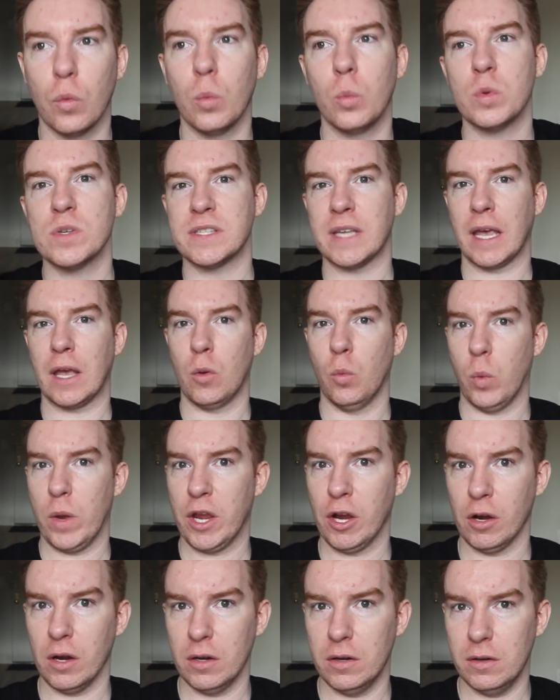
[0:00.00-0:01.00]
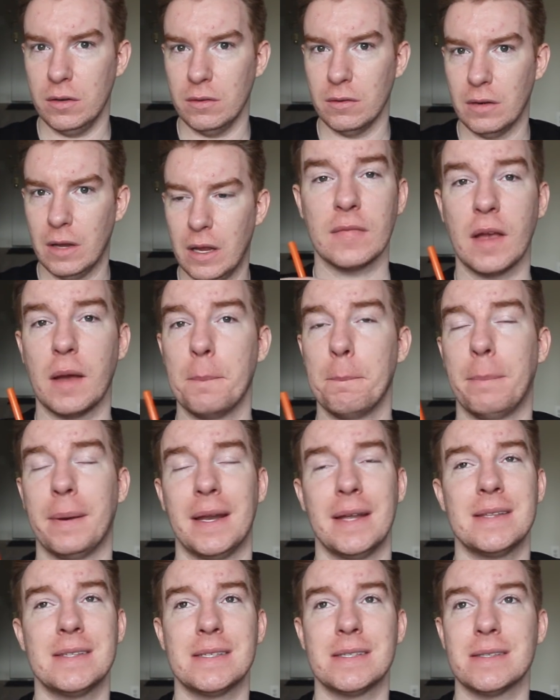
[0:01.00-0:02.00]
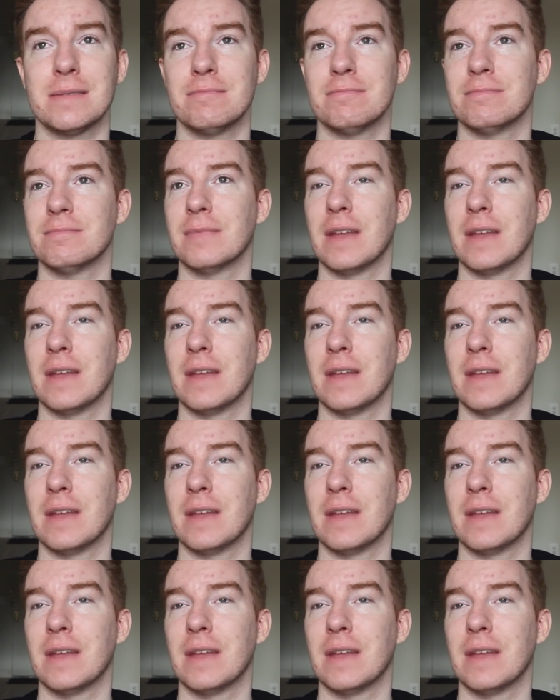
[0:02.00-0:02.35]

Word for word: was like weird, but it's